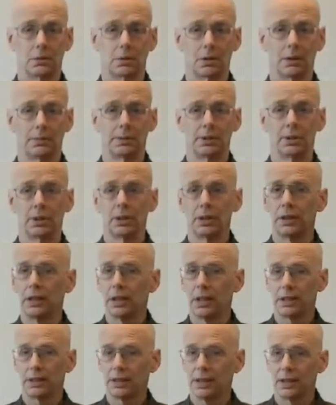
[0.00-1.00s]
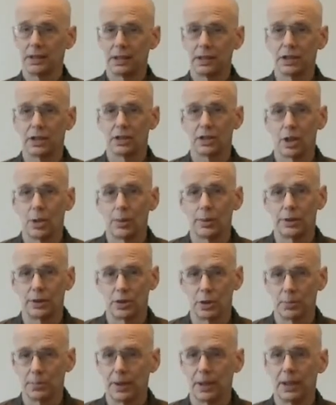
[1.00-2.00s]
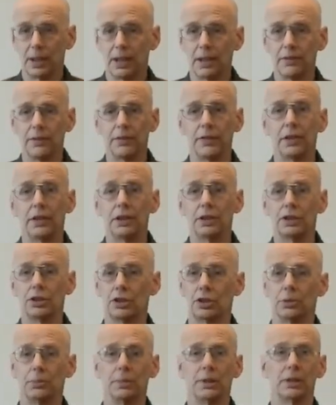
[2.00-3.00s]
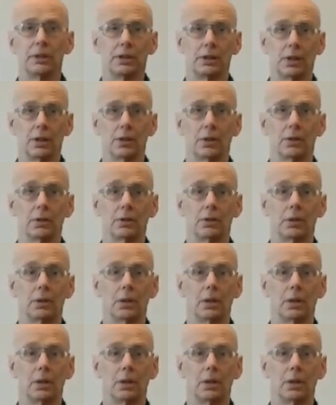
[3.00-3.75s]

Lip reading: I'm certainly not saying this is always so, but if this should be so,